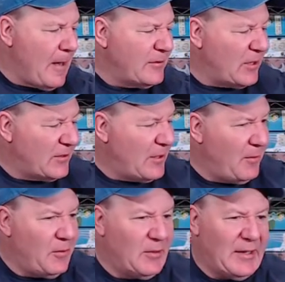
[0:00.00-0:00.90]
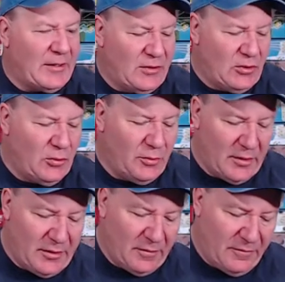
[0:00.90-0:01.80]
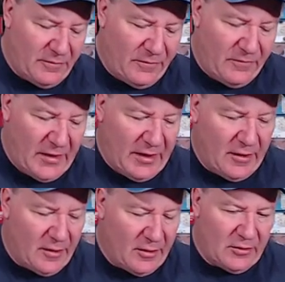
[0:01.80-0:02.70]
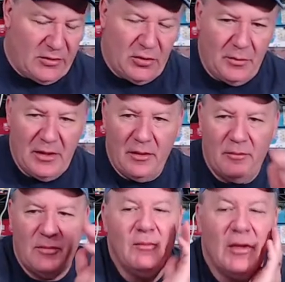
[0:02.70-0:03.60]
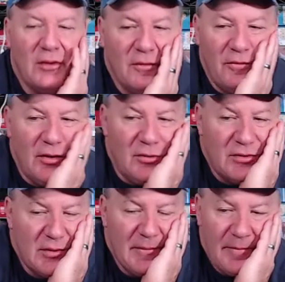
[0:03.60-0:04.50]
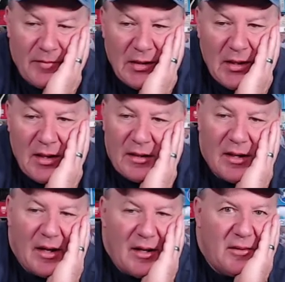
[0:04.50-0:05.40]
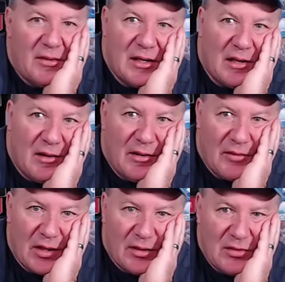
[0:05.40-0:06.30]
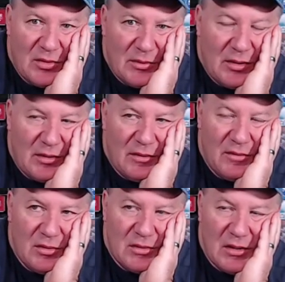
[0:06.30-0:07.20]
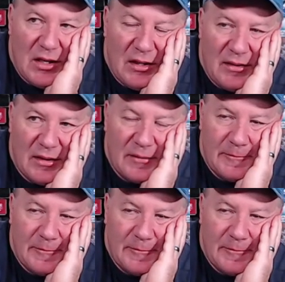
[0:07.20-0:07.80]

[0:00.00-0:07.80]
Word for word: i saw somebody with like 2 million video uh, 2 million views now, I don't think I'll ever get 2 million views in anything.